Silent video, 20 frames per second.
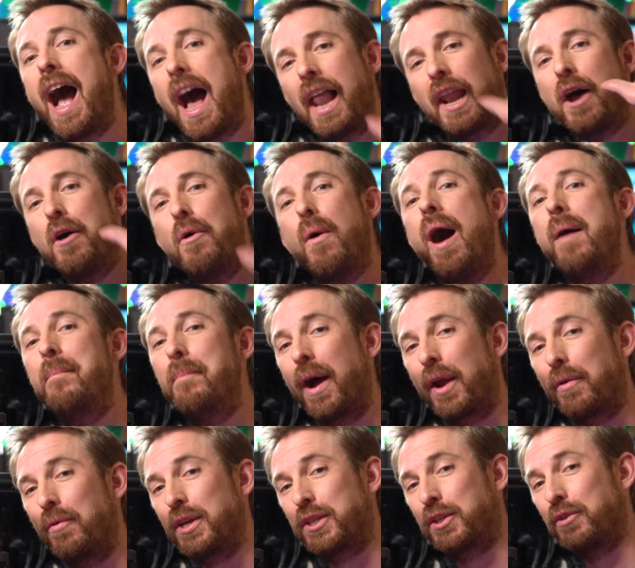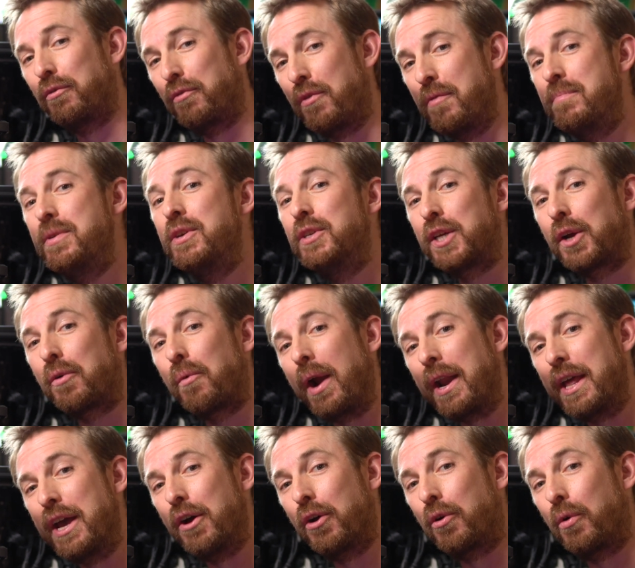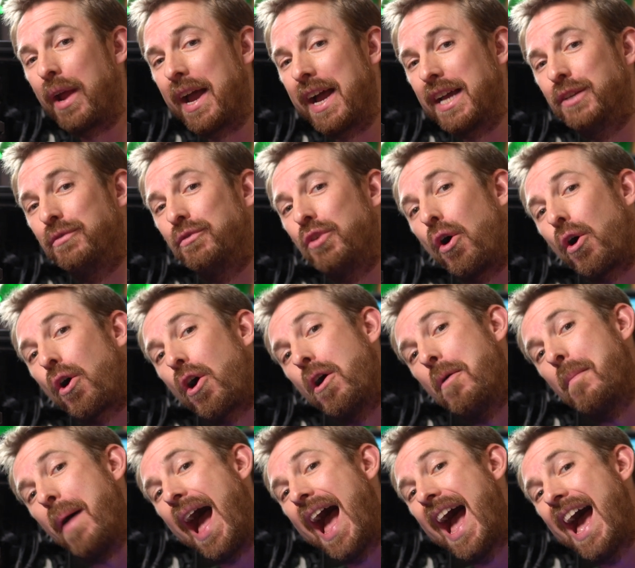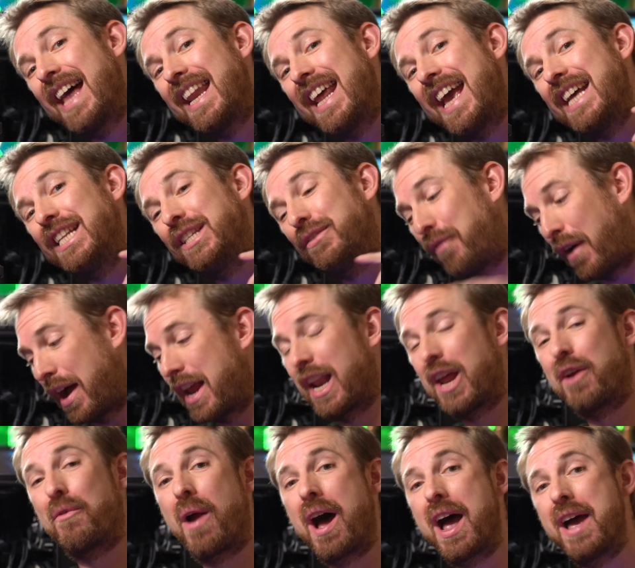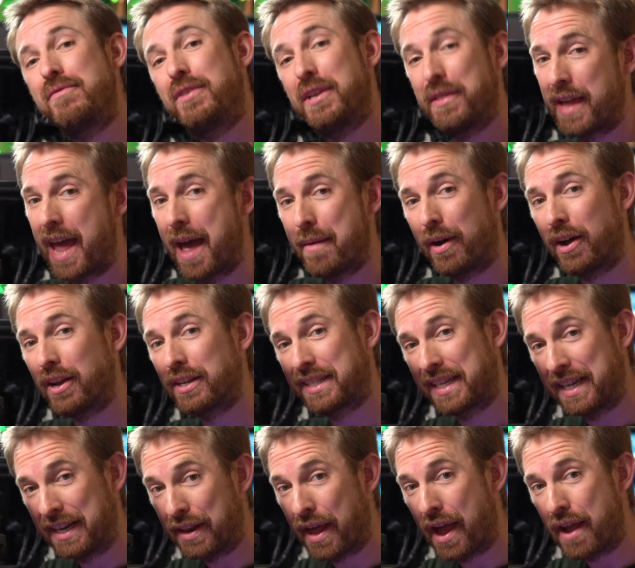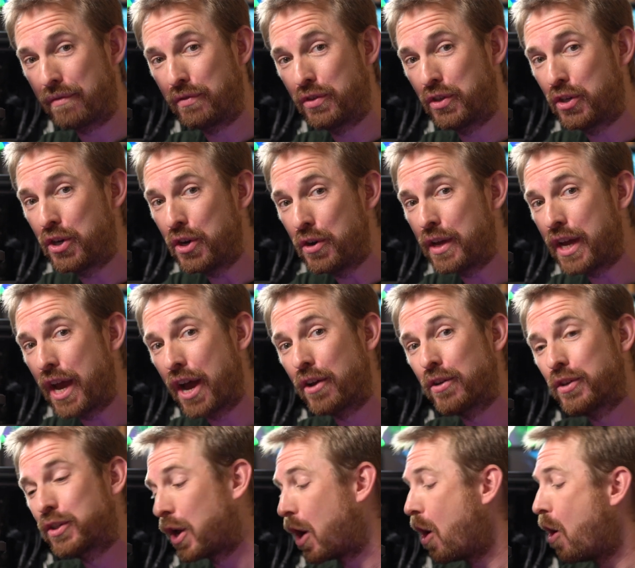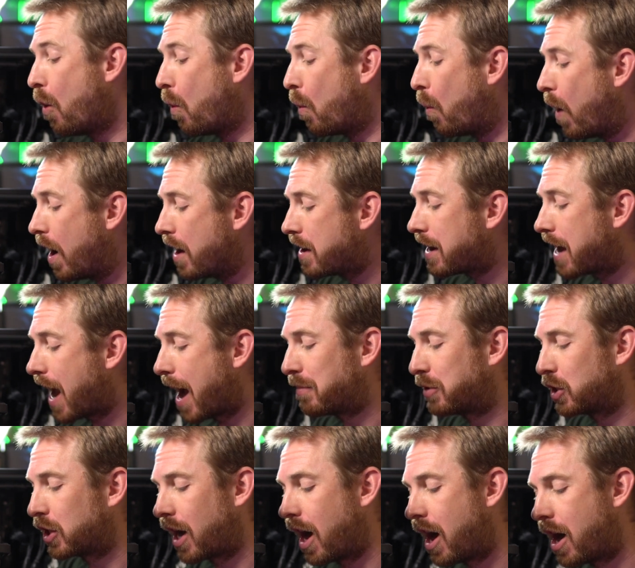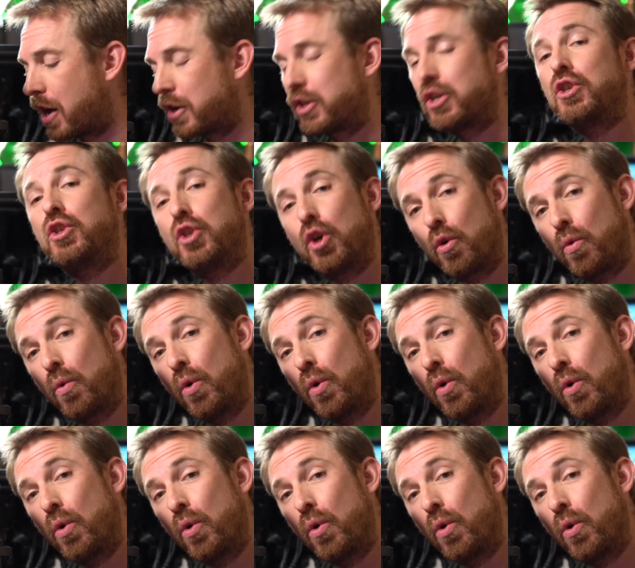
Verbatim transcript: Hello, I'm Mike Russell from musicradiocreative.com, and it's finally arrived at the MRC Live Studios one capture card to